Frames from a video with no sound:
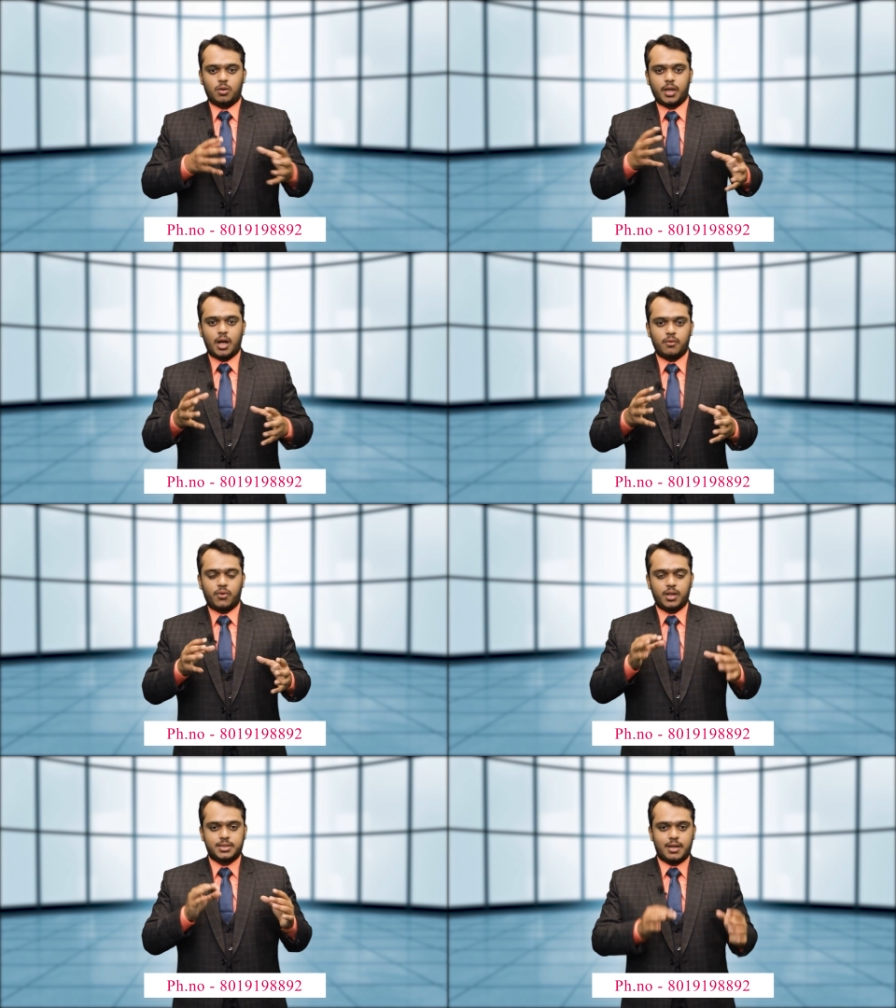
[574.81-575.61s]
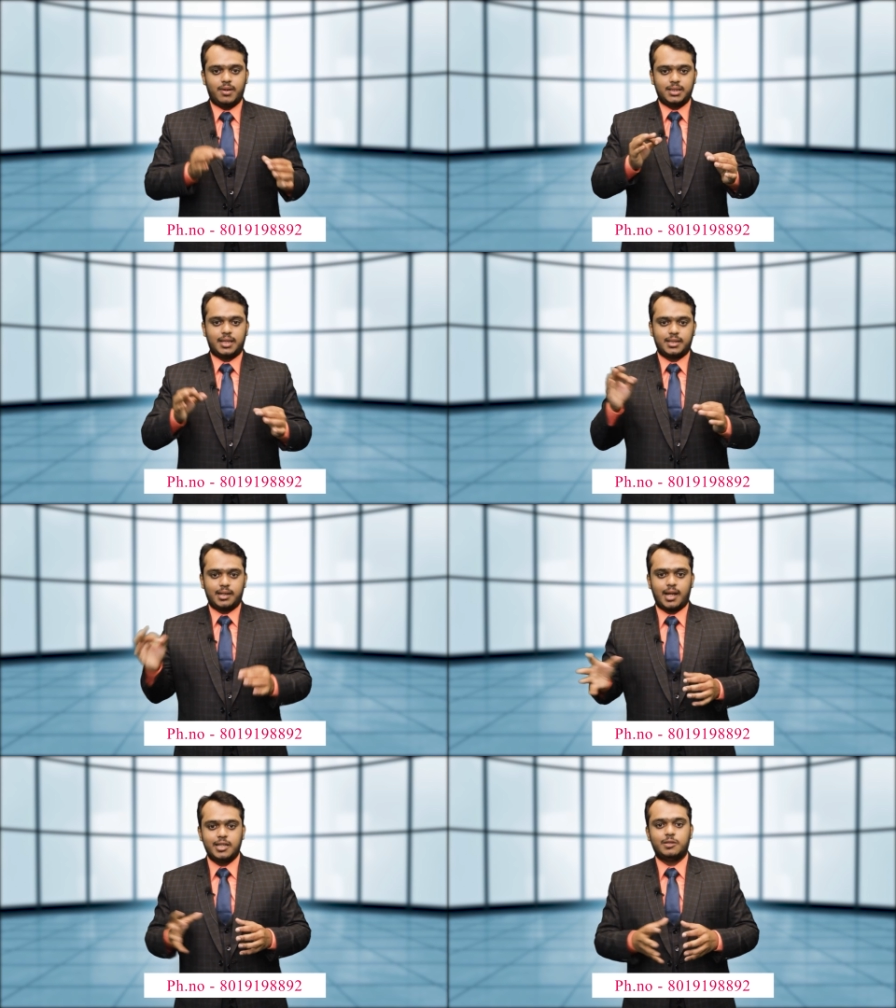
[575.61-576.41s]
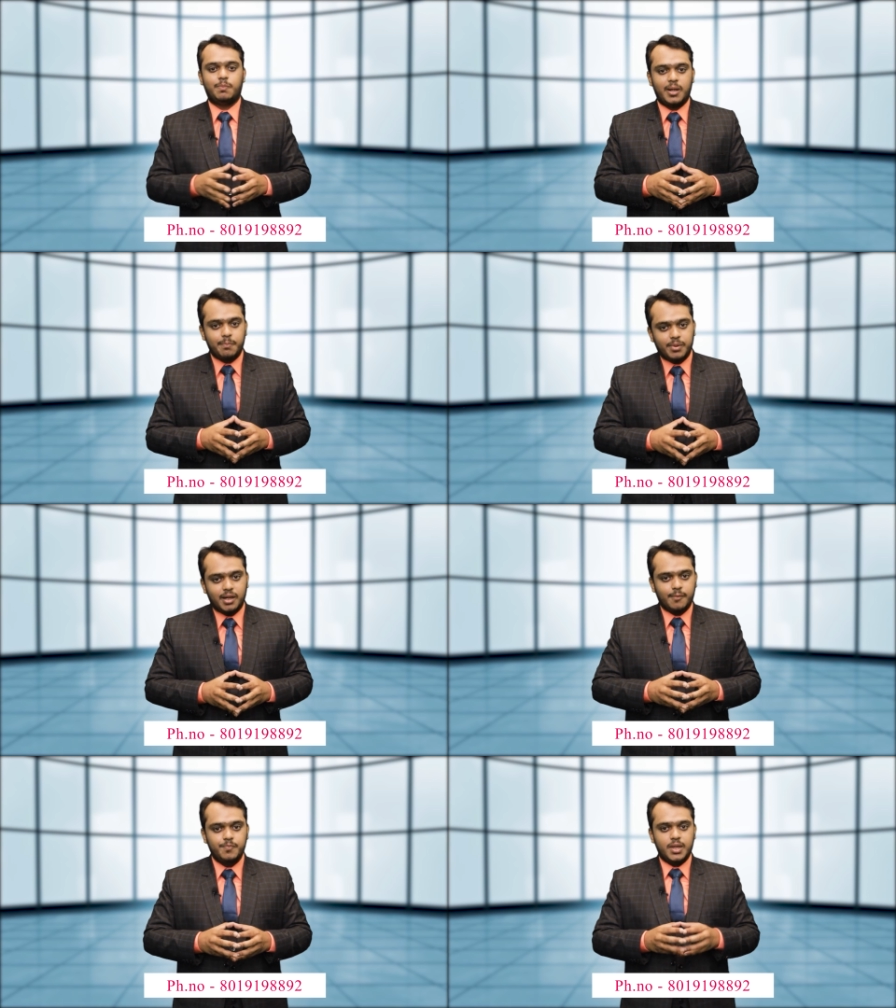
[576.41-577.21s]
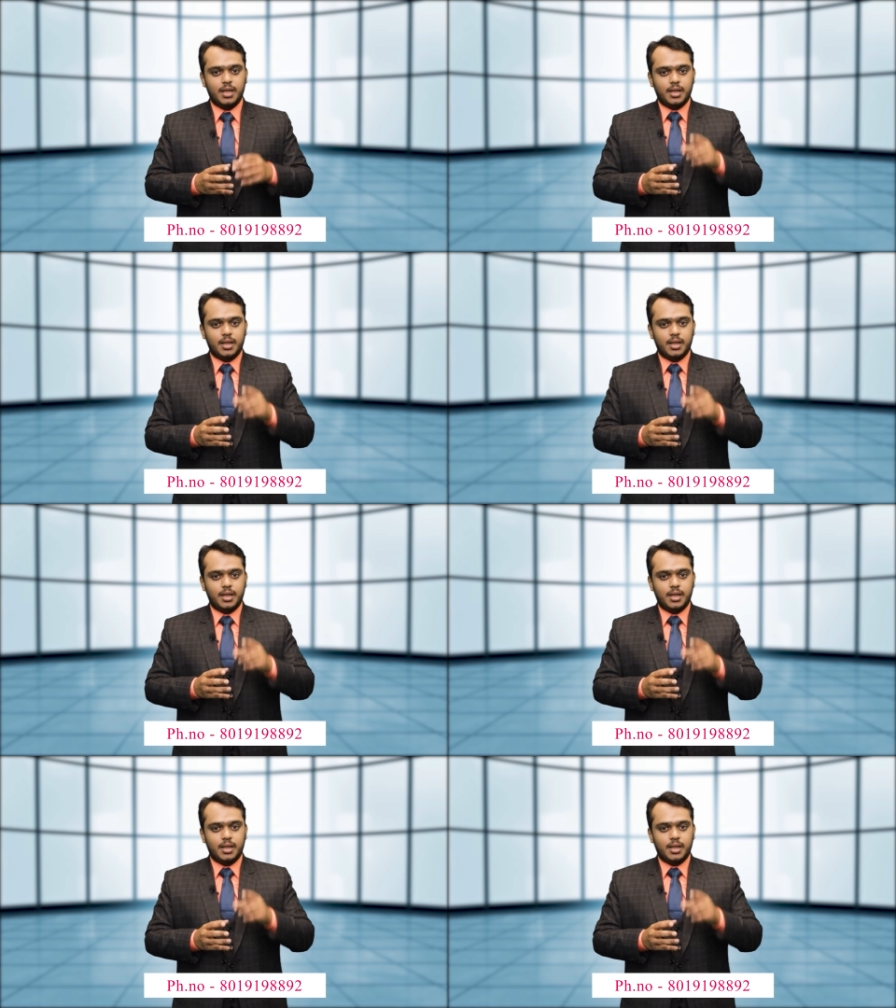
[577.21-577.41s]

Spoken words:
looking out for your 7th, 8th and 9th paper,